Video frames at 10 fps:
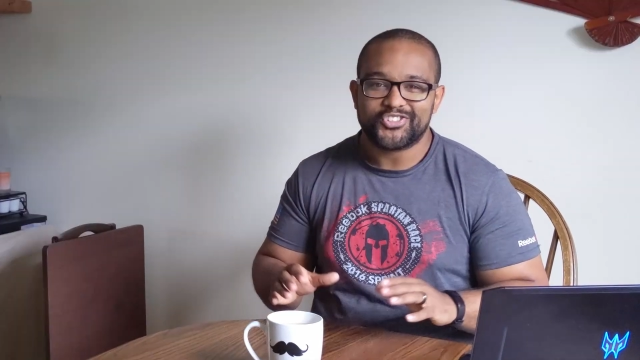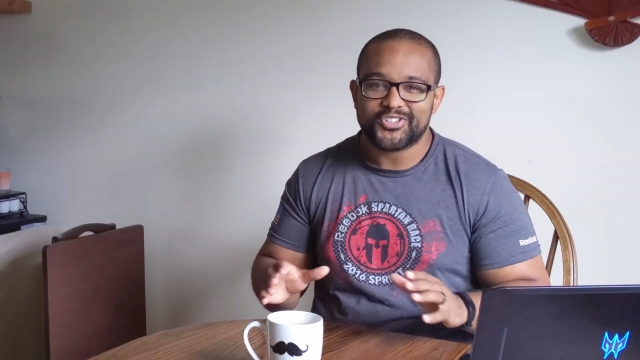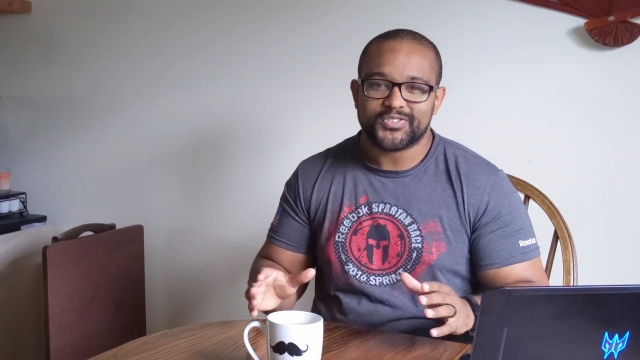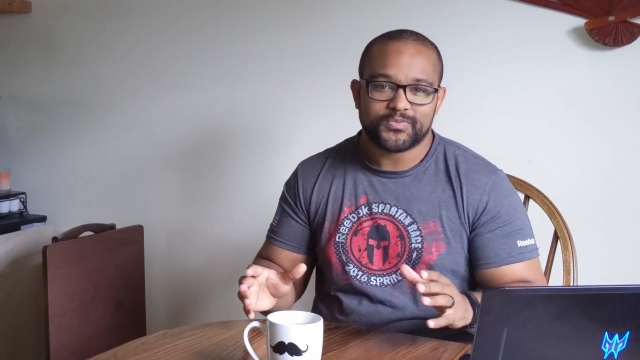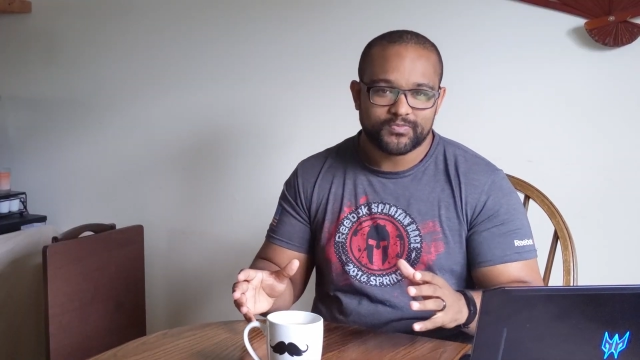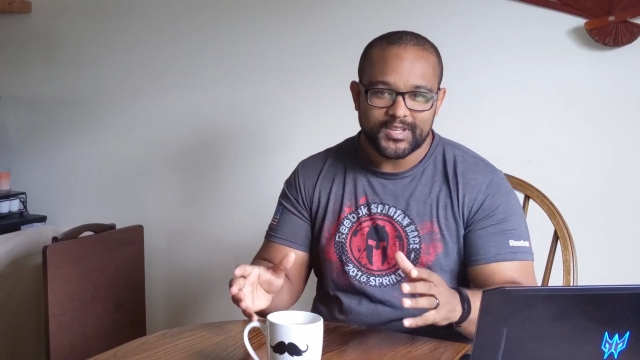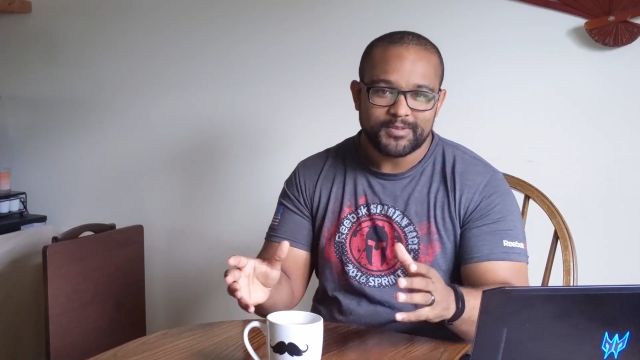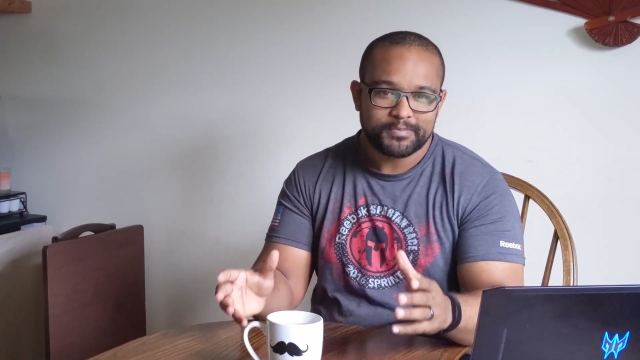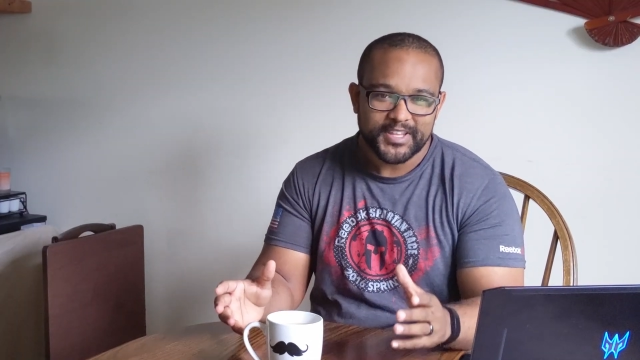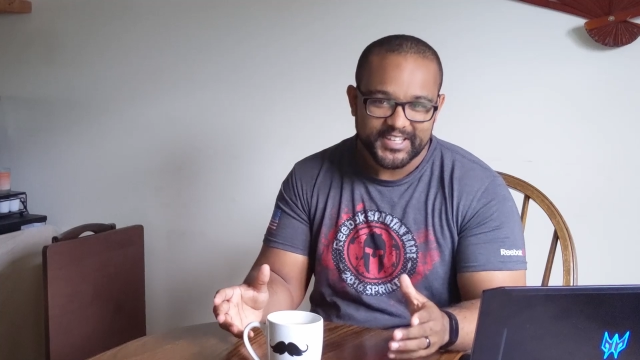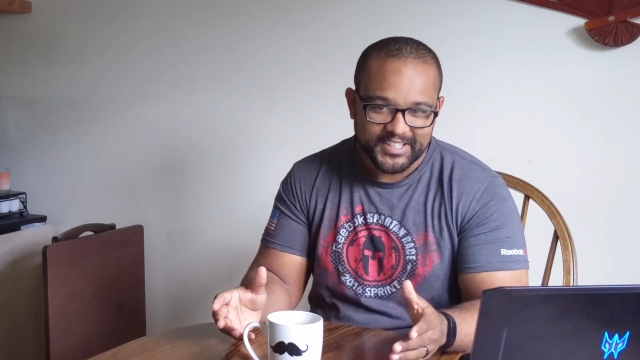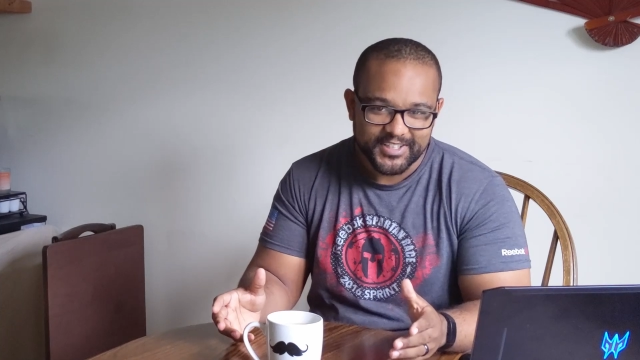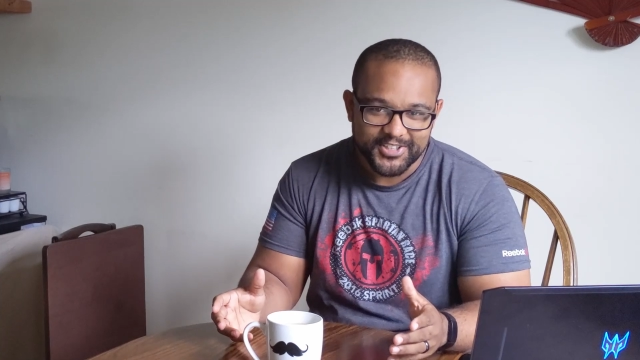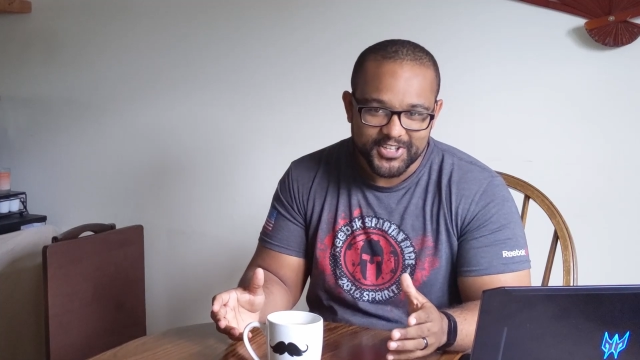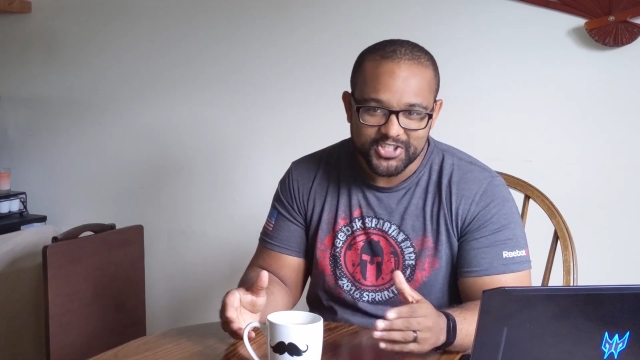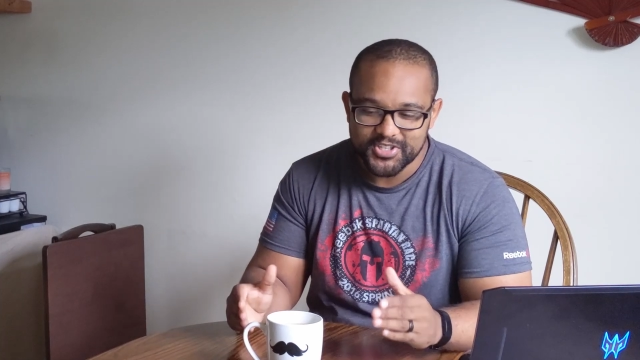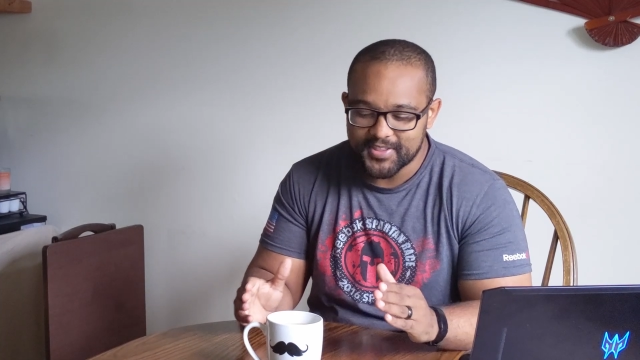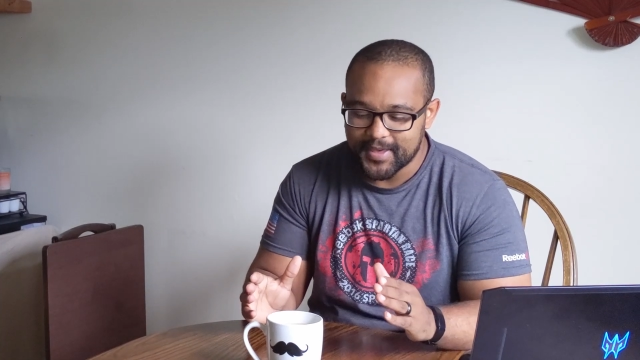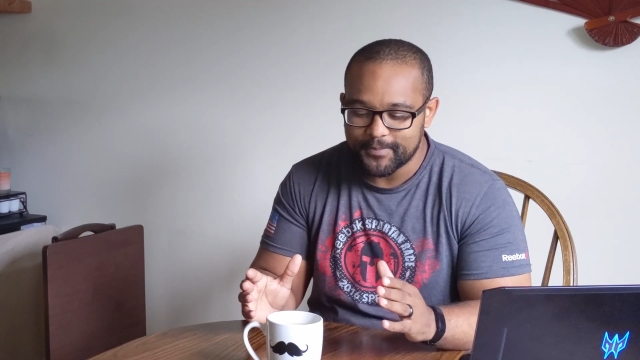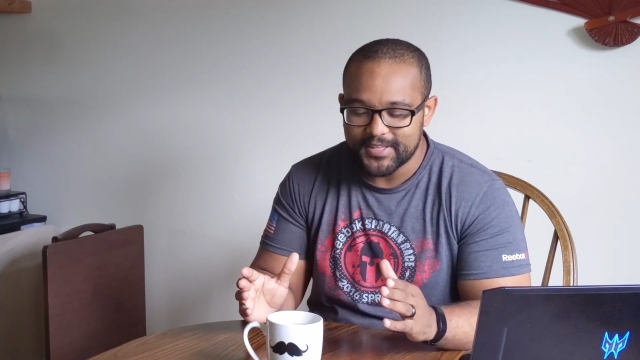just in plain English,
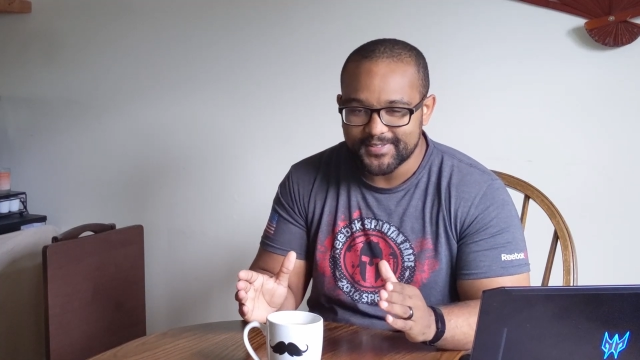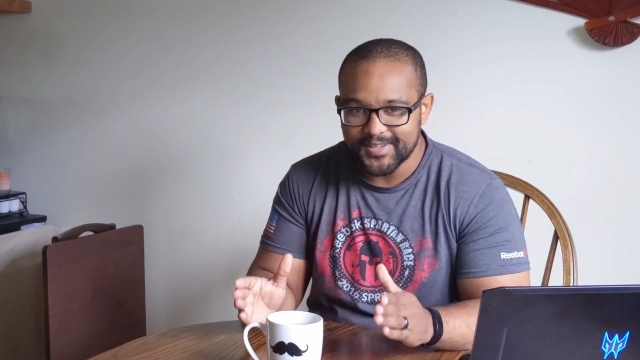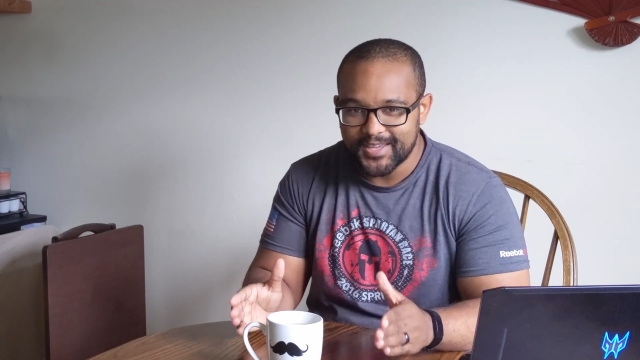that means